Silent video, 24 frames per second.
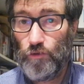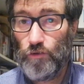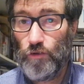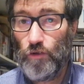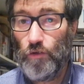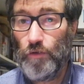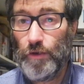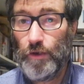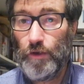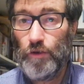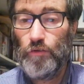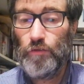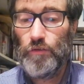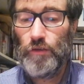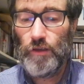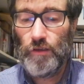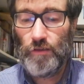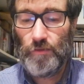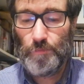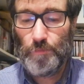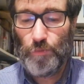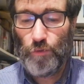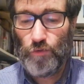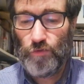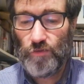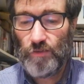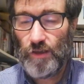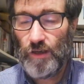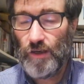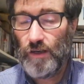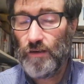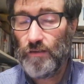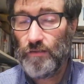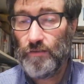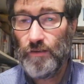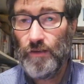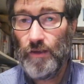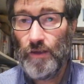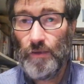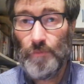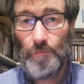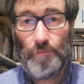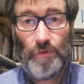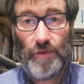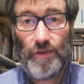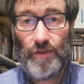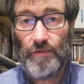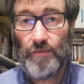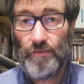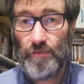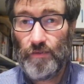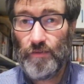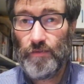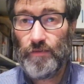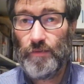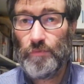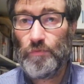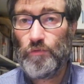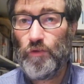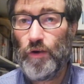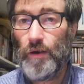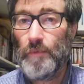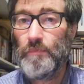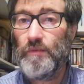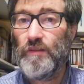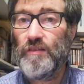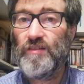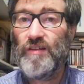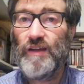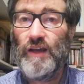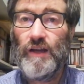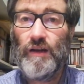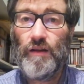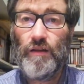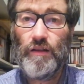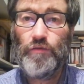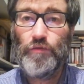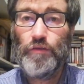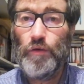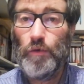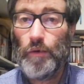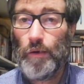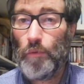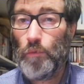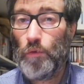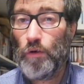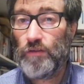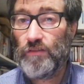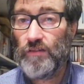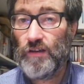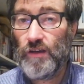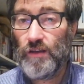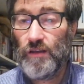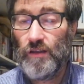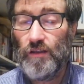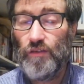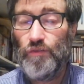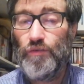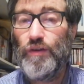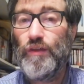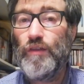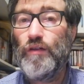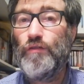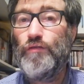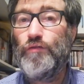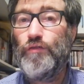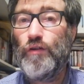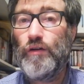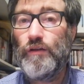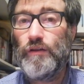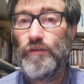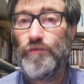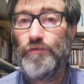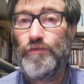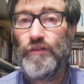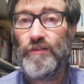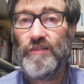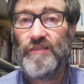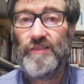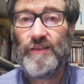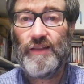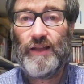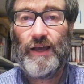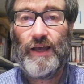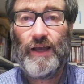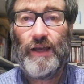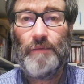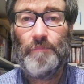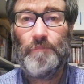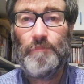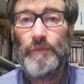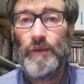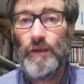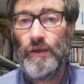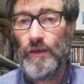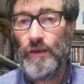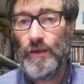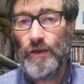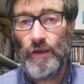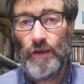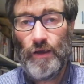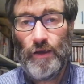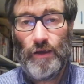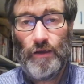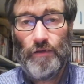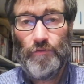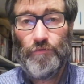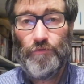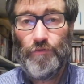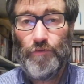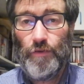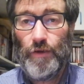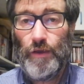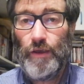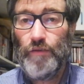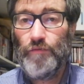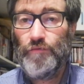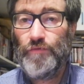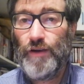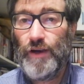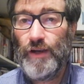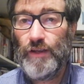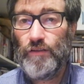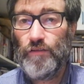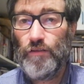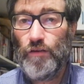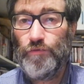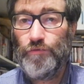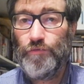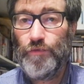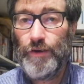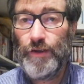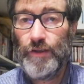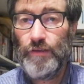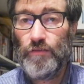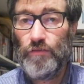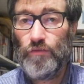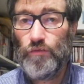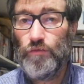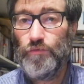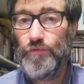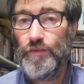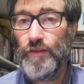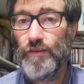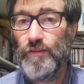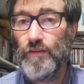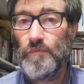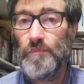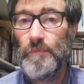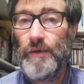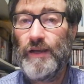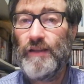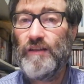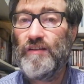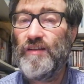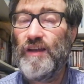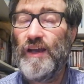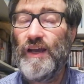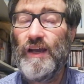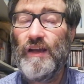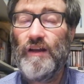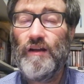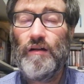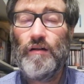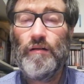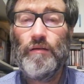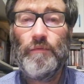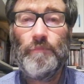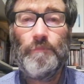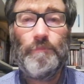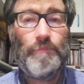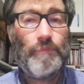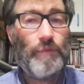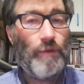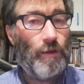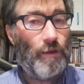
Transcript: to showing you these postcards, please subscribe the channel if you are watching this video for the first time. F invite your friends to visit my channel